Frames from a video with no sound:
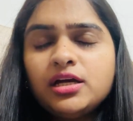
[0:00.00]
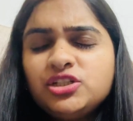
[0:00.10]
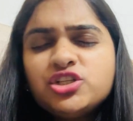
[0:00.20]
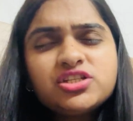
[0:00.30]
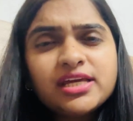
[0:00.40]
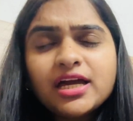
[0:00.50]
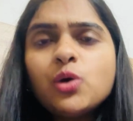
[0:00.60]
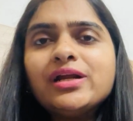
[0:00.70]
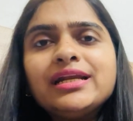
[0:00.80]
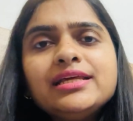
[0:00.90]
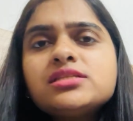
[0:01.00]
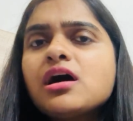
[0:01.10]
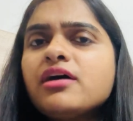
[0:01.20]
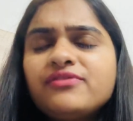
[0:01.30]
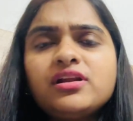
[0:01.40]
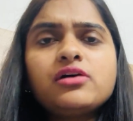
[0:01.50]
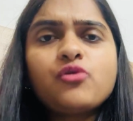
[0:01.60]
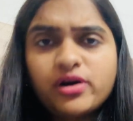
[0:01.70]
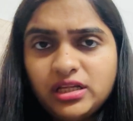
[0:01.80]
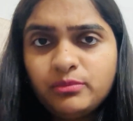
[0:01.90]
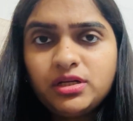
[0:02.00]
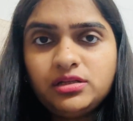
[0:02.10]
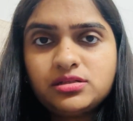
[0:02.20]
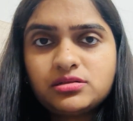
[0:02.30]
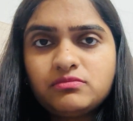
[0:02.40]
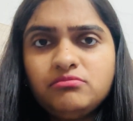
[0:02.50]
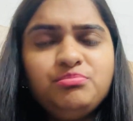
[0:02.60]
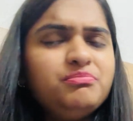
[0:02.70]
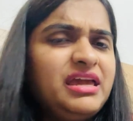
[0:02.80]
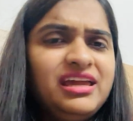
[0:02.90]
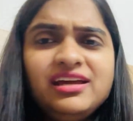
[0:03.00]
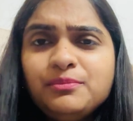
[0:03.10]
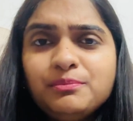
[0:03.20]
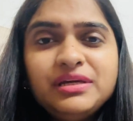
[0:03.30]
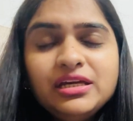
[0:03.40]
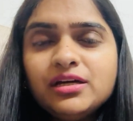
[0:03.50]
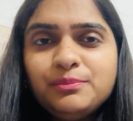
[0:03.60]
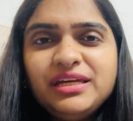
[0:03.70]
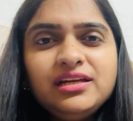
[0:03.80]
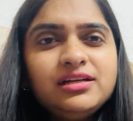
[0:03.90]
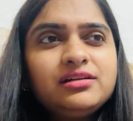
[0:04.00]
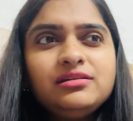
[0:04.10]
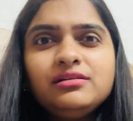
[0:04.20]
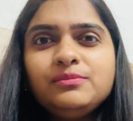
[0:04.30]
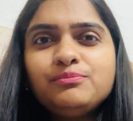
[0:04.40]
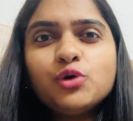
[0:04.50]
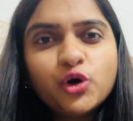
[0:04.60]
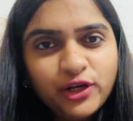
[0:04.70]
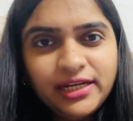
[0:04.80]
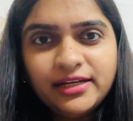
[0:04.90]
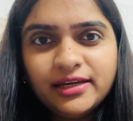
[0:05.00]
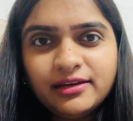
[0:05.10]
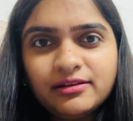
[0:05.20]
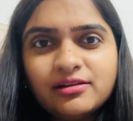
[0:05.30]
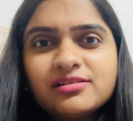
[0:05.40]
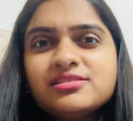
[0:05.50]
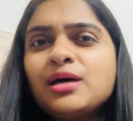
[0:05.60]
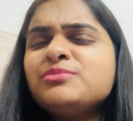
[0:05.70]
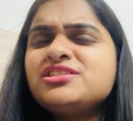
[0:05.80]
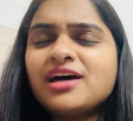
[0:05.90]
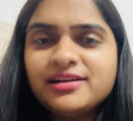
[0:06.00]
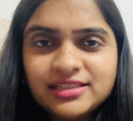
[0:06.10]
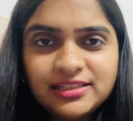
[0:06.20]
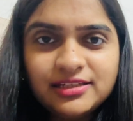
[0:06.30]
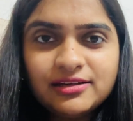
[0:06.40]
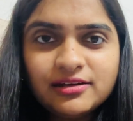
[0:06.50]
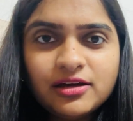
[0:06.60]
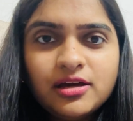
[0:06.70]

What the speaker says: Just take out at least half an hour, 40 minutes. Maybe be it the book reading, some studying,